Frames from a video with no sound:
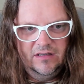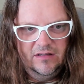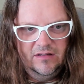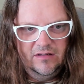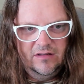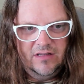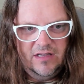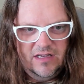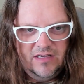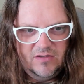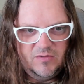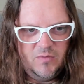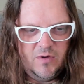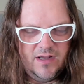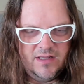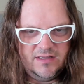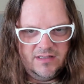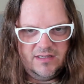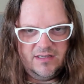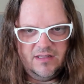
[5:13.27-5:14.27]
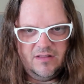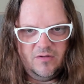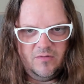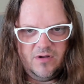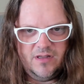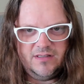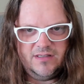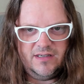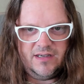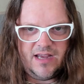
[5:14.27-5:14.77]
these ones are the
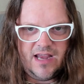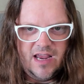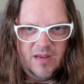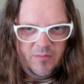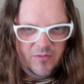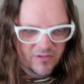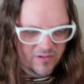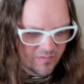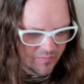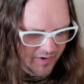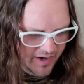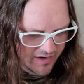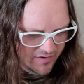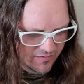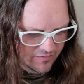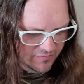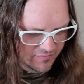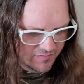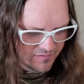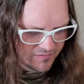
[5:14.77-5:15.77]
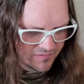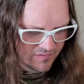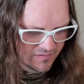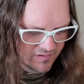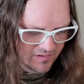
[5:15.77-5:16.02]
ones that came on the pedals.